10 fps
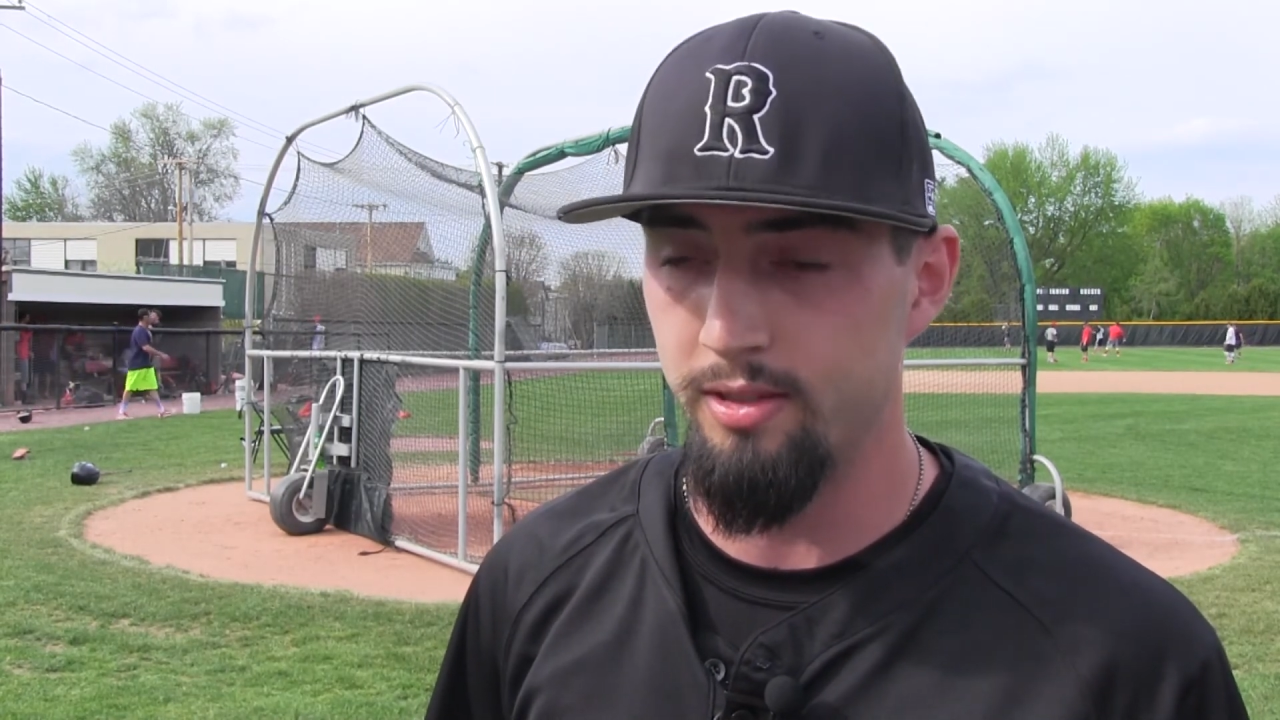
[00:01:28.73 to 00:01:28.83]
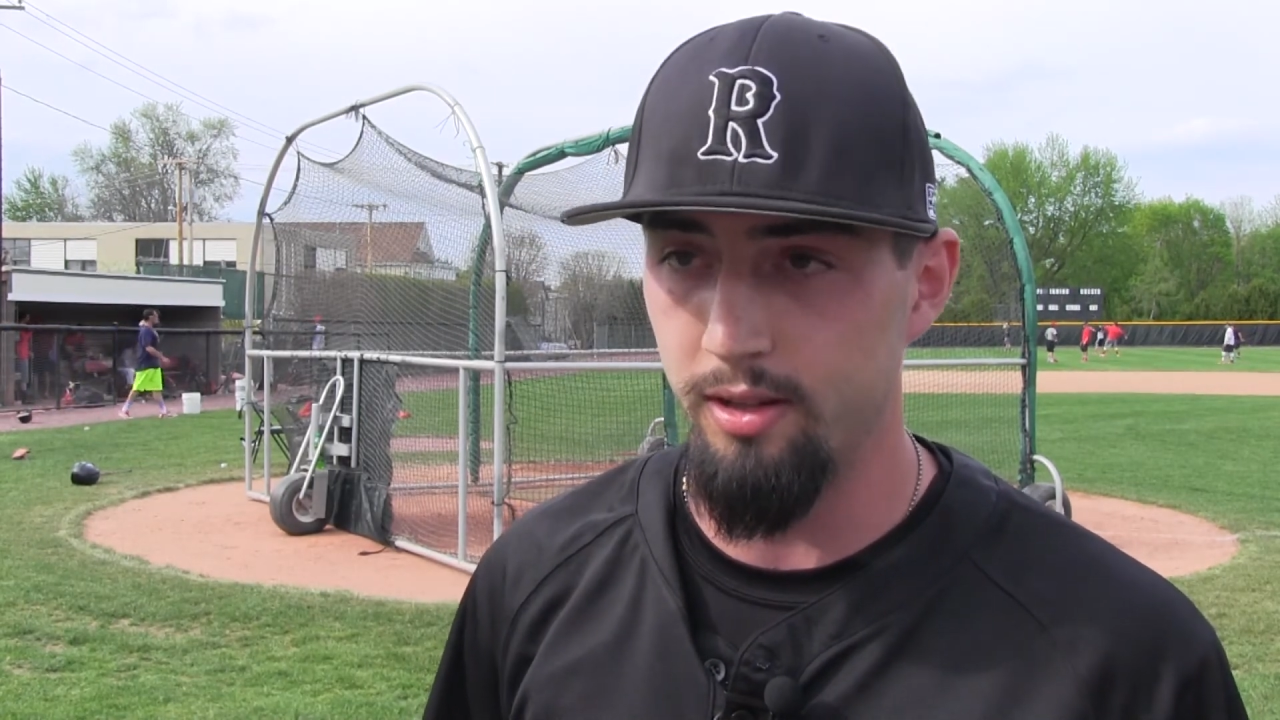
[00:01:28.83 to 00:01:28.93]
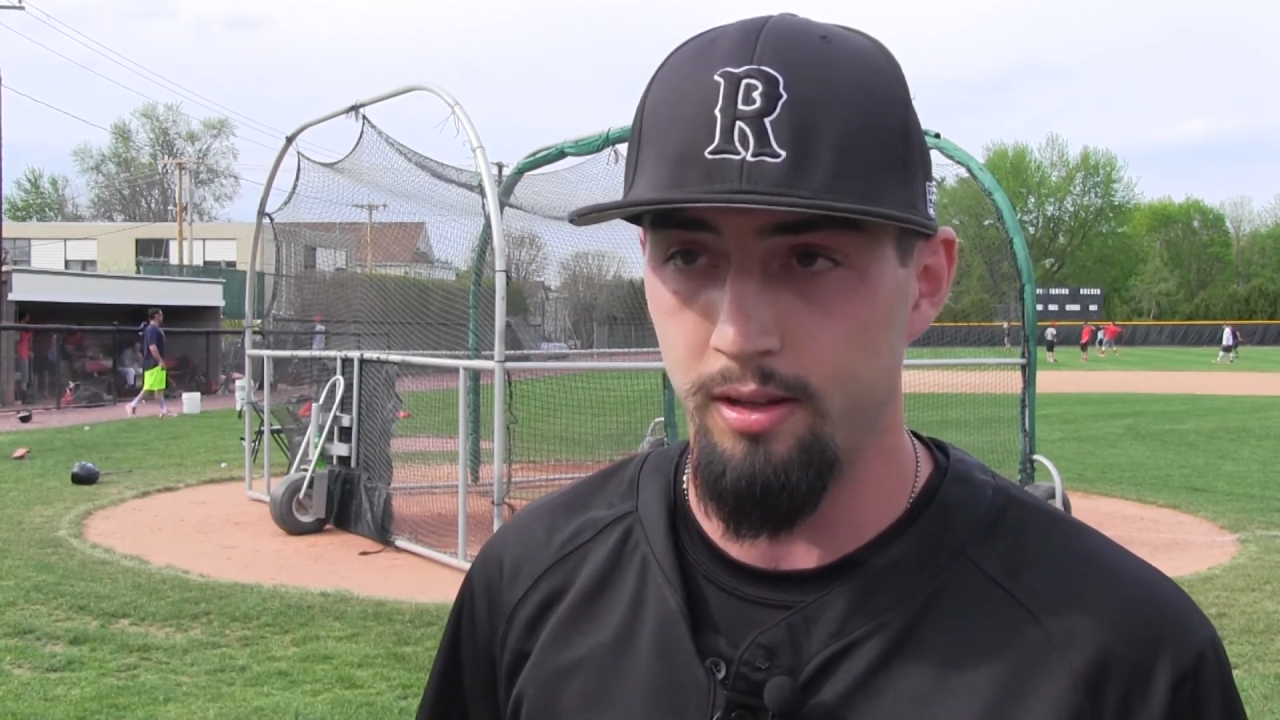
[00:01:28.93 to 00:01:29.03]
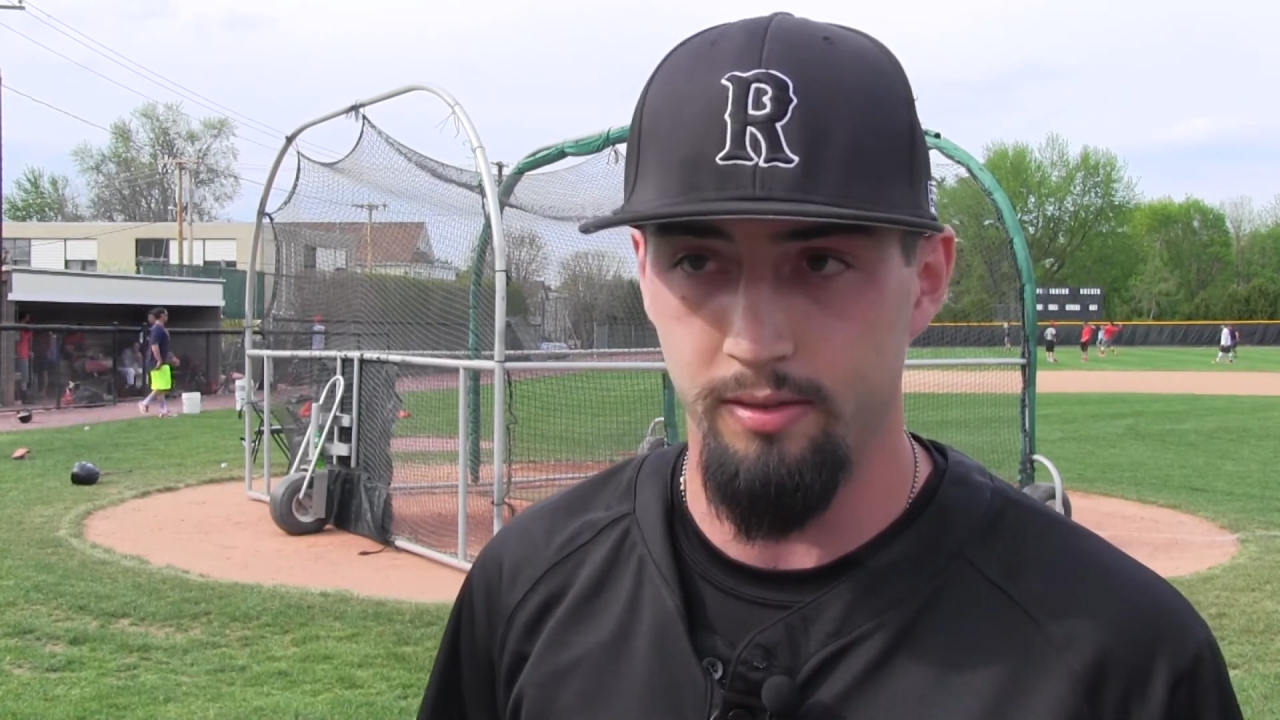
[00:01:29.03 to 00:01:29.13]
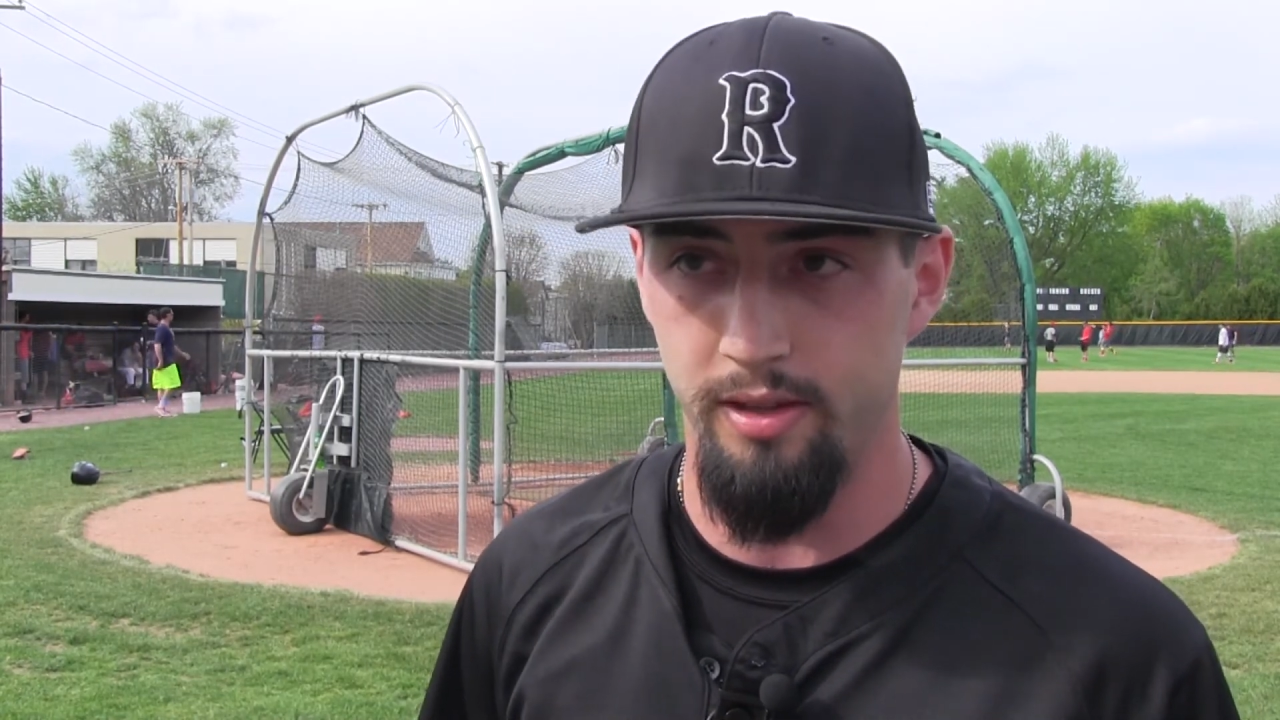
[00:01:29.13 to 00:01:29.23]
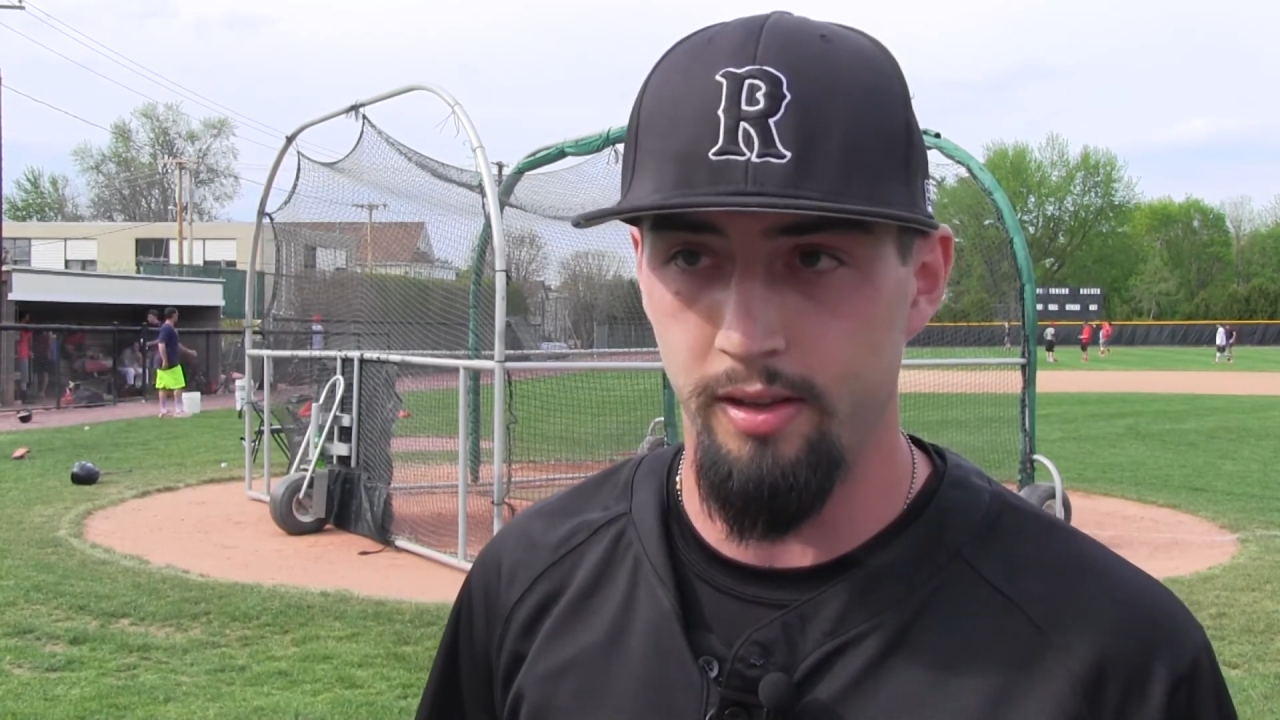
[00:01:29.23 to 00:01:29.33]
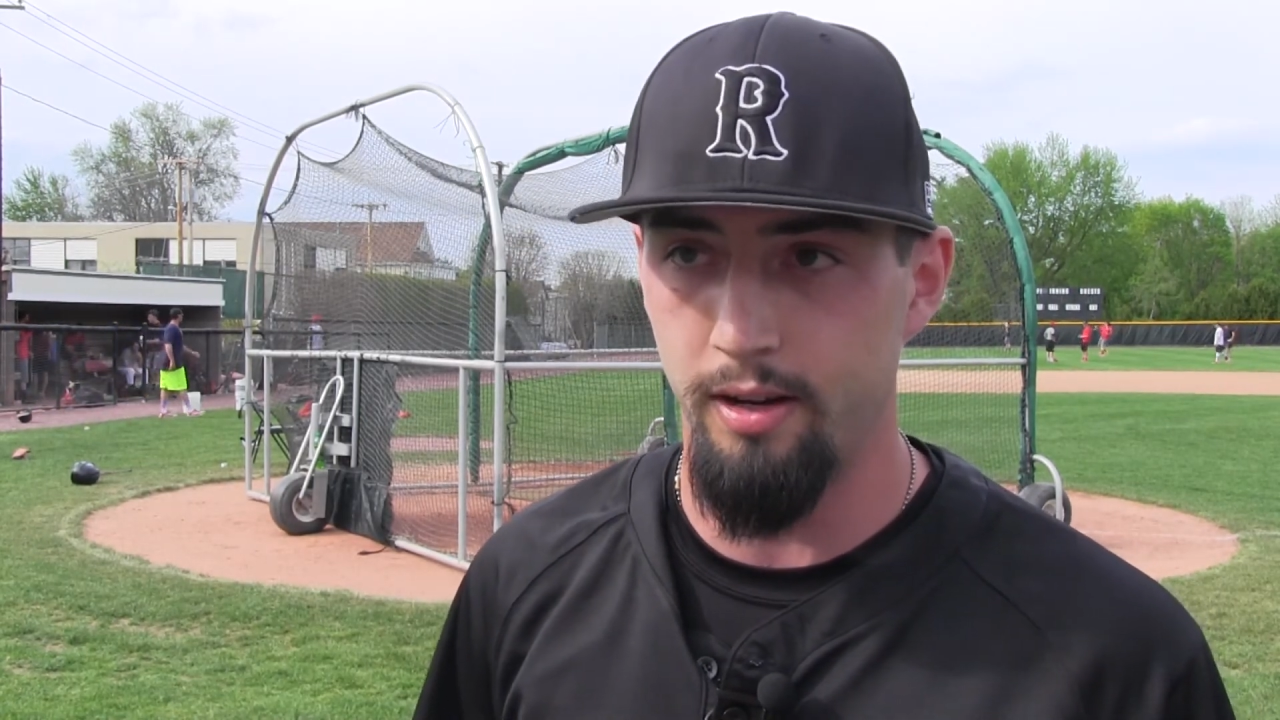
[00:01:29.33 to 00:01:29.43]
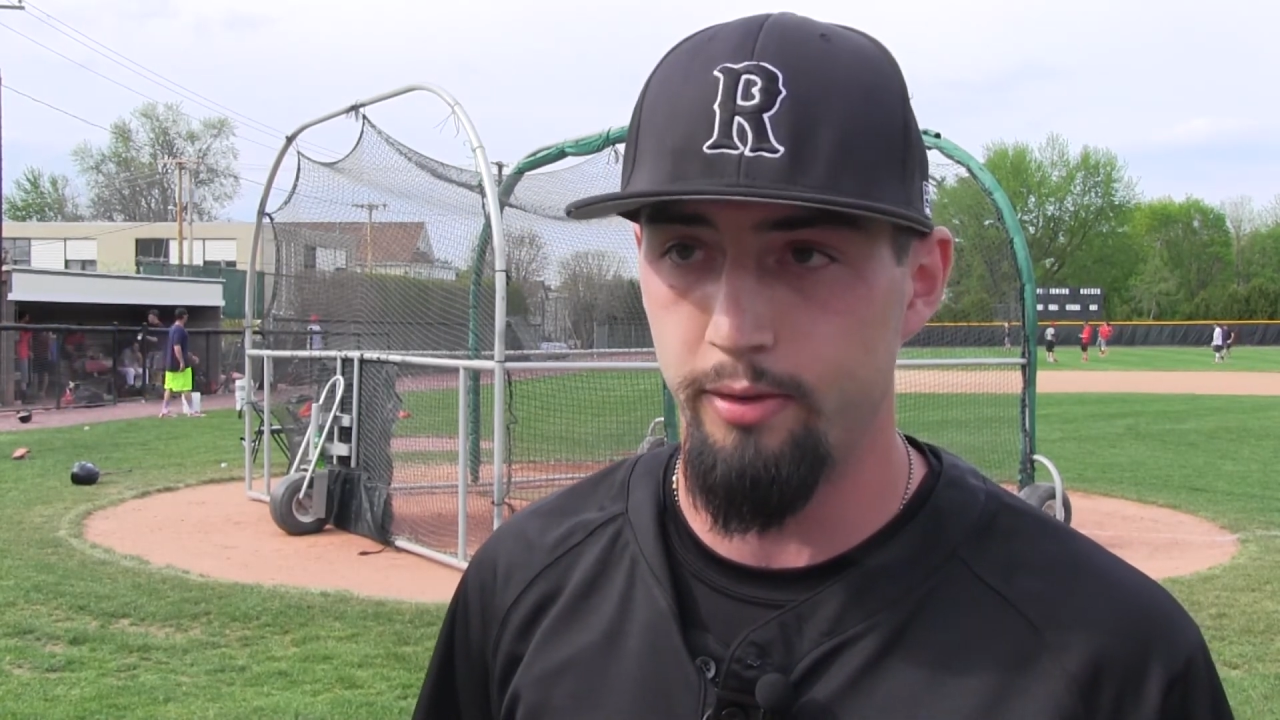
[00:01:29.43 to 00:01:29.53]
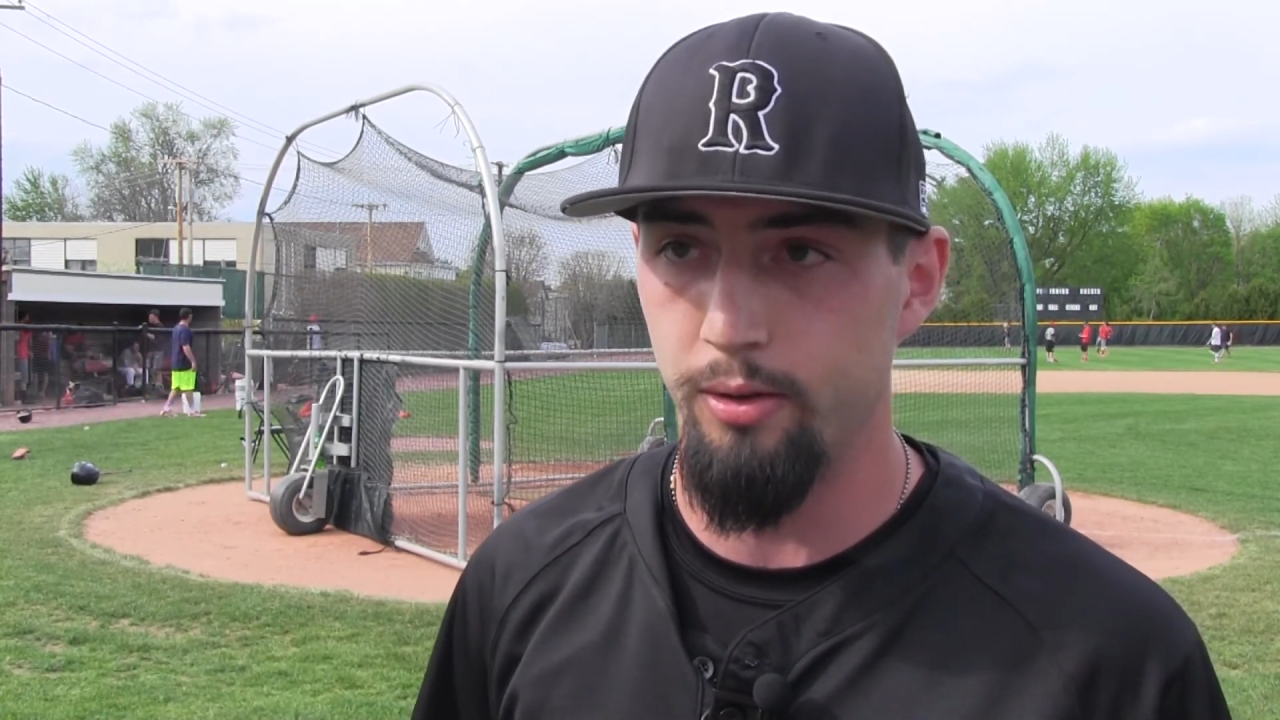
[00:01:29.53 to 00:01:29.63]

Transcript: so they're there